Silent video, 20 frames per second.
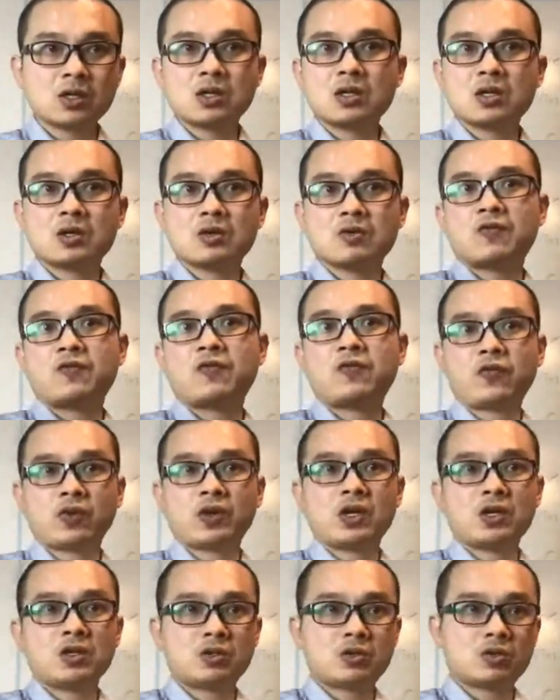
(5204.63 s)
you're
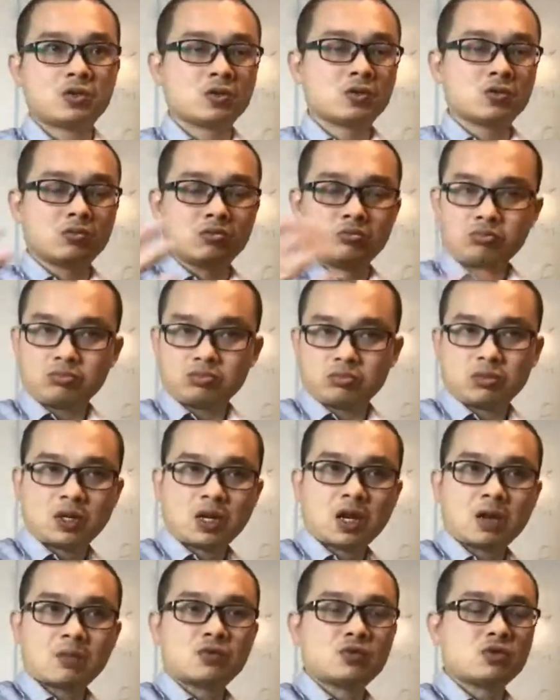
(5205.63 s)
free to
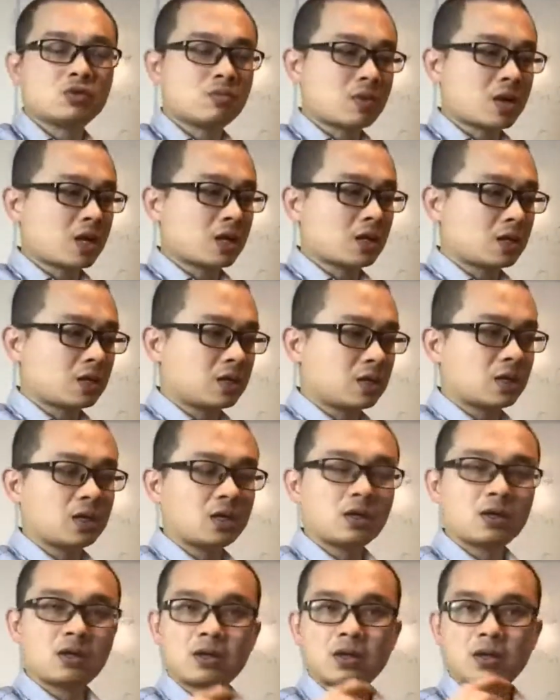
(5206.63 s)
come to my clinic.